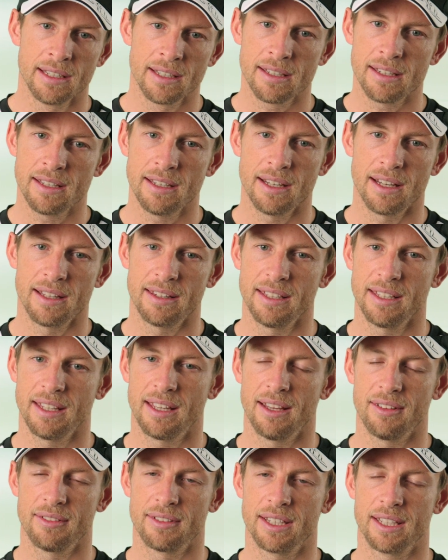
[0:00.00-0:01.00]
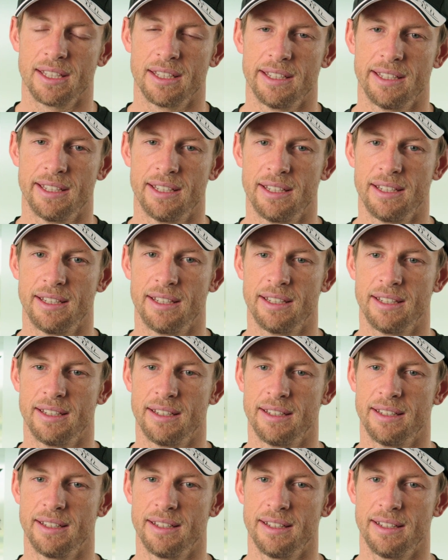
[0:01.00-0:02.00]
Yeah, I think having
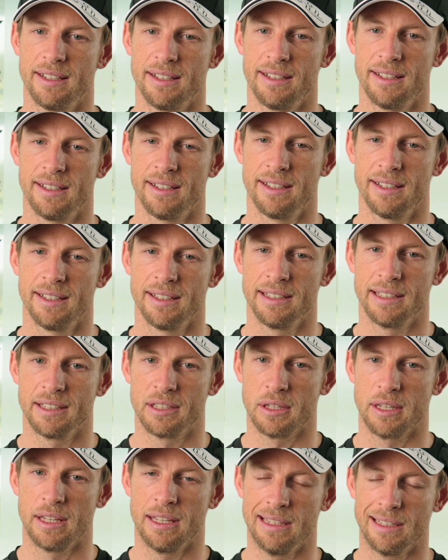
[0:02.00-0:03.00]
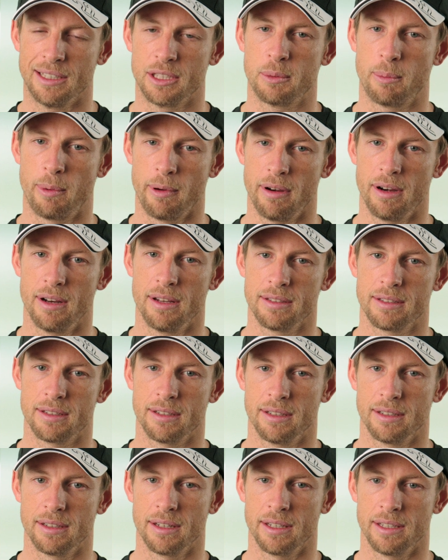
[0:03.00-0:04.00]
an experience
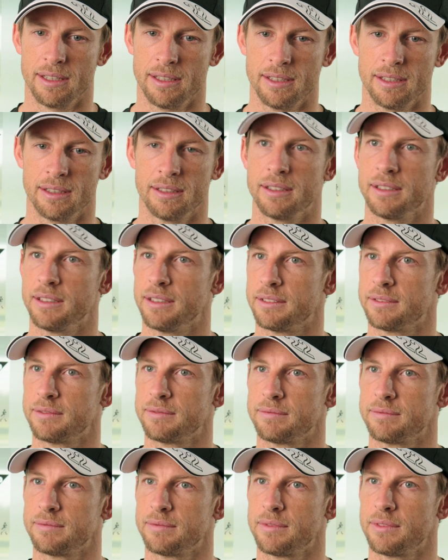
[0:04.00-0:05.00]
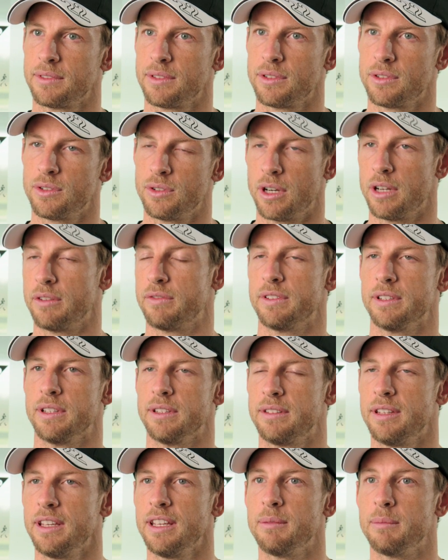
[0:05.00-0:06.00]
and a younger driver in the
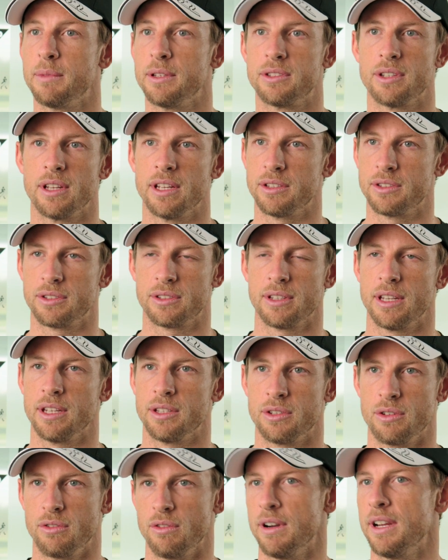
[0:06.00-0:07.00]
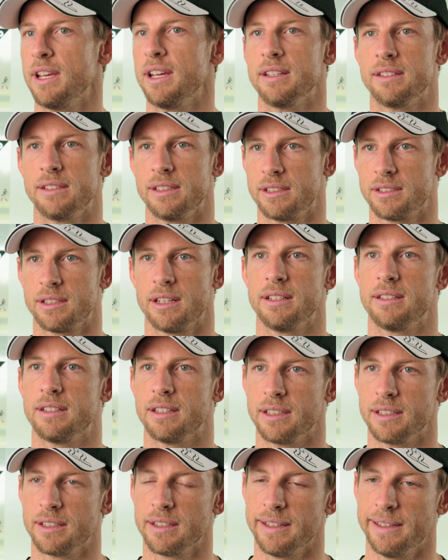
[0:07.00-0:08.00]
team it's great, it's
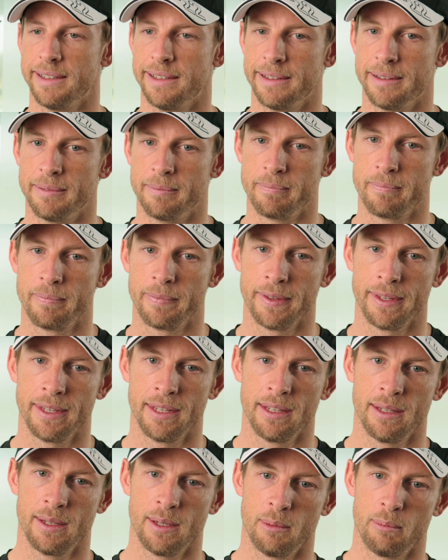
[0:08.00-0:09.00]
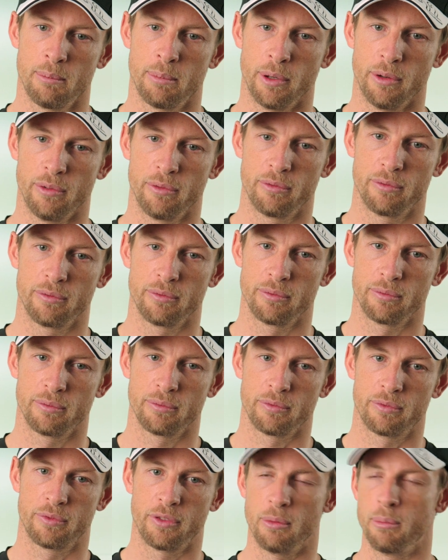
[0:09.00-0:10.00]
exciting. But
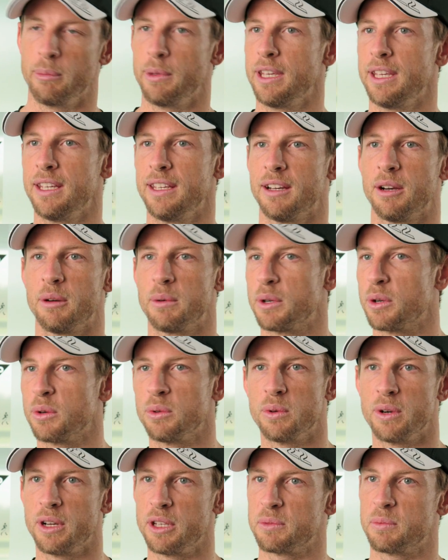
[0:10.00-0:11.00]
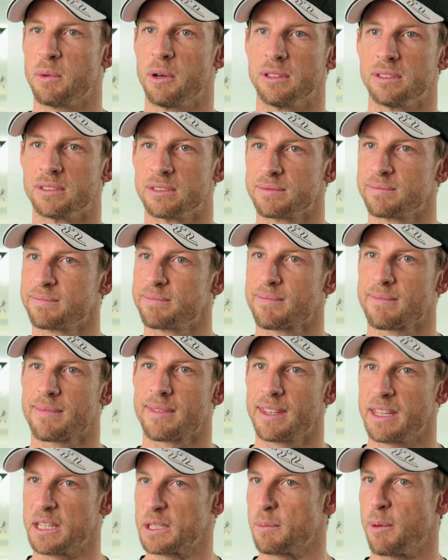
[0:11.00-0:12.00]
for me, I would always want
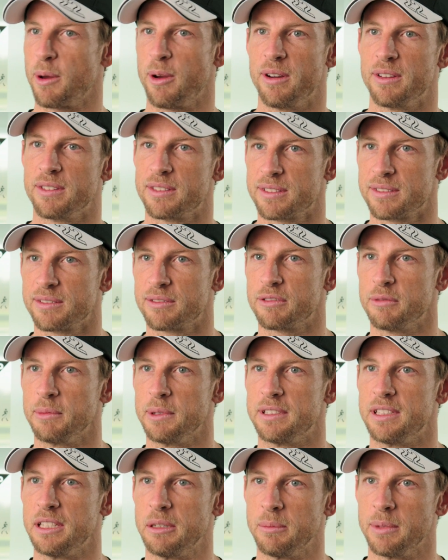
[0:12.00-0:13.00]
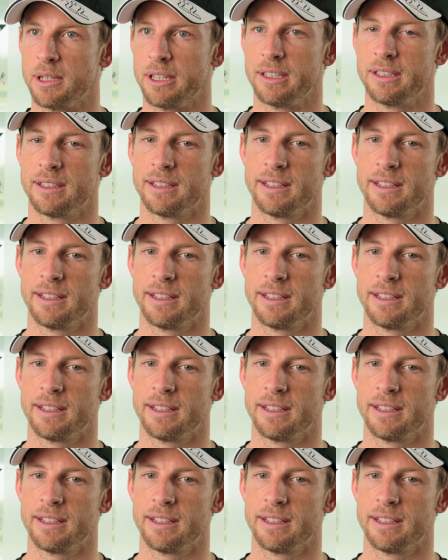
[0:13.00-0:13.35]
experience from a teammate